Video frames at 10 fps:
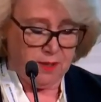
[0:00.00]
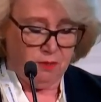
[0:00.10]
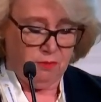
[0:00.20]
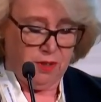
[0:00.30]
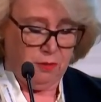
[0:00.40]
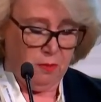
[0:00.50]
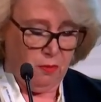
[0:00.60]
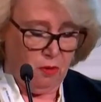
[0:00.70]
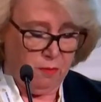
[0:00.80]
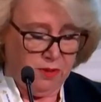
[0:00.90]
based on
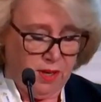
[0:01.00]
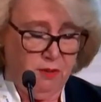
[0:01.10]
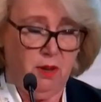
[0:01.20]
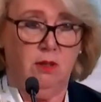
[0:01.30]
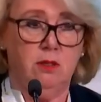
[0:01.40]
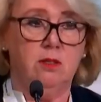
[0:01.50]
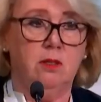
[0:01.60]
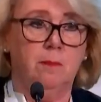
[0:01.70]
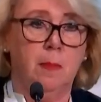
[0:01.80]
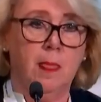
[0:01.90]
renewable raw materials.